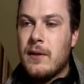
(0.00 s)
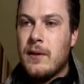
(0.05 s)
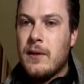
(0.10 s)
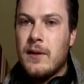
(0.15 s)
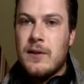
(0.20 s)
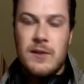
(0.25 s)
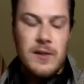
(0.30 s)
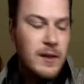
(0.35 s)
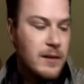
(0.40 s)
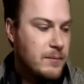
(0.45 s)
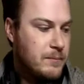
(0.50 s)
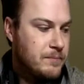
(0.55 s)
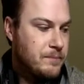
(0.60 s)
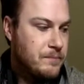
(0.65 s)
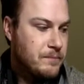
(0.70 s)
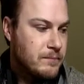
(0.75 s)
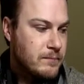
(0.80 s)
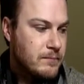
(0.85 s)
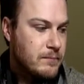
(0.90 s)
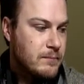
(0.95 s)
That's like
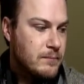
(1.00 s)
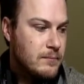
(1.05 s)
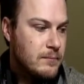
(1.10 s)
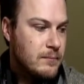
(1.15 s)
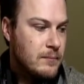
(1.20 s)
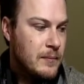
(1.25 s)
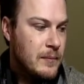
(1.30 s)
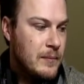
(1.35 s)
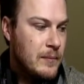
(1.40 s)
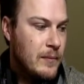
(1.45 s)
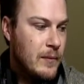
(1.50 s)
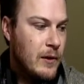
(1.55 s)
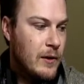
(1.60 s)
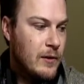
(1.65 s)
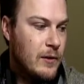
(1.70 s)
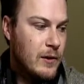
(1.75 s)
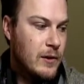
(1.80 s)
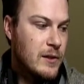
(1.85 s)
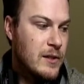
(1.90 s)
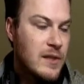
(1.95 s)

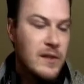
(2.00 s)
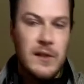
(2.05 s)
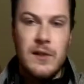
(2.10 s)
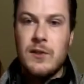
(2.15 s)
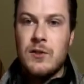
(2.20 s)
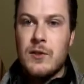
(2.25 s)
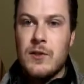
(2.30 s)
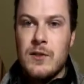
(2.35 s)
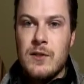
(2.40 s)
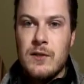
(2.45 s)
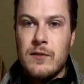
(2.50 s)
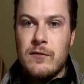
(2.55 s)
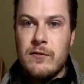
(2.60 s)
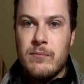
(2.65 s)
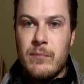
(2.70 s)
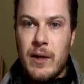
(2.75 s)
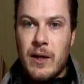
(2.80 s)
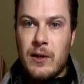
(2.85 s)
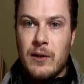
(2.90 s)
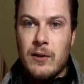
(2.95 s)
13 inches
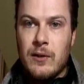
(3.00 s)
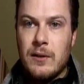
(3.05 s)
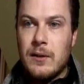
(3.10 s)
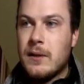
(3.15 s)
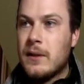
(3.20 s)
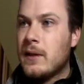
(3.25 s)
of barrel.